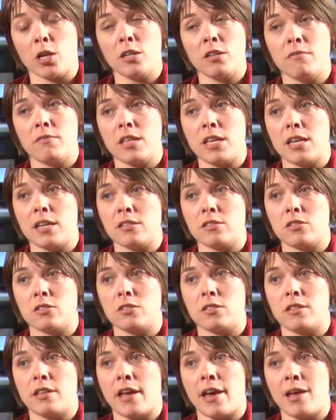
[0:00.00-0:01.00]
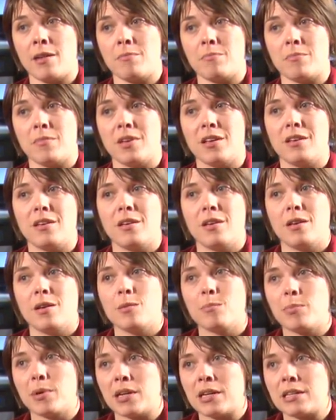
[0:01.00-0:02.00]
of the answer to right. that, right.
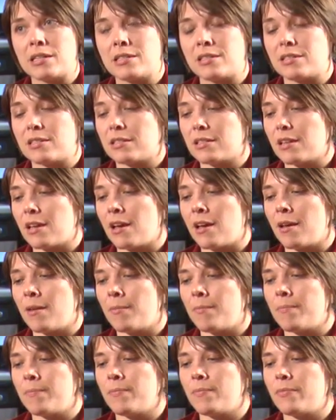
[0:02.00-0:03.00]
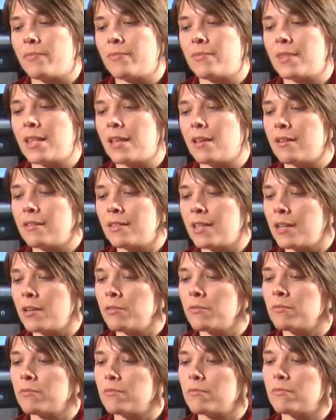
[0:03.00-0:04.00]
but um, they, they,
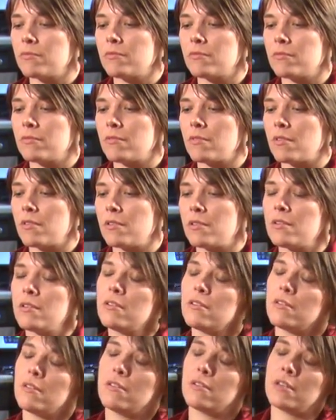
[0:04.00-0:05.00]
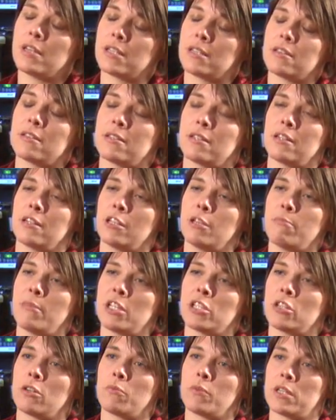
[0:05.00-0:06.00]
don't necessarily
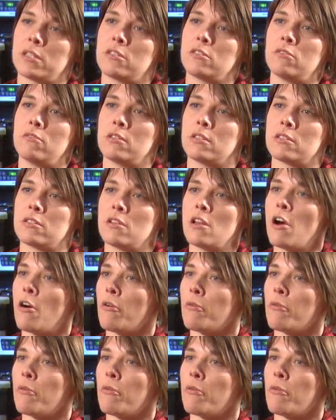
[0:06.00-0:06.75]
measure what students know.